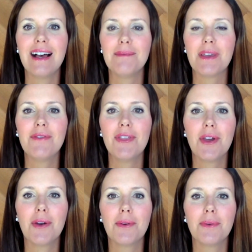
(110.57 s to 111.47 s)
Even
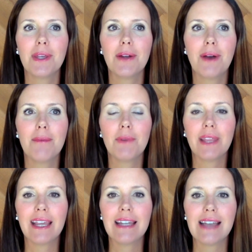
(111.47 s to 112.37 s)
though, I'm
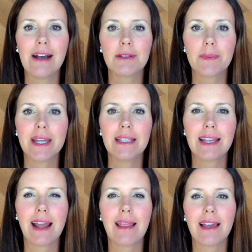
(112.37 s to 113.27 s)
really into houseplants
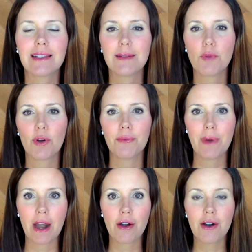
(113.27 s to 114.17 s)
and I like some more
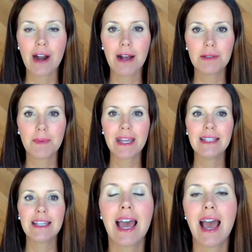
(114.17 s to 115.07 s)
rarer
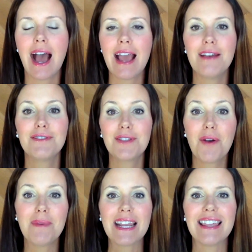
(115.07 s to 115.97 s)
houseplants, I have
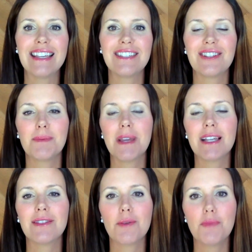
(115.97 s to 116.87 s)
so many of these just
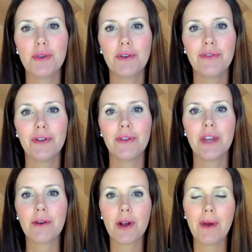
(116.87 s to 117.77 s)
because they're beautiful.
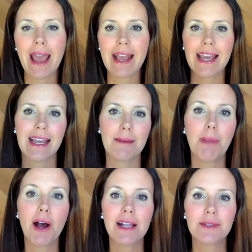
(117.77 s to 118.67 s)
They grow hanging in
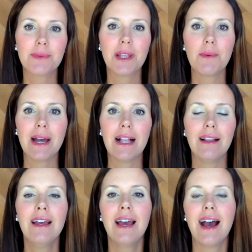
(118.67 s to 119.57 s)
pots really well.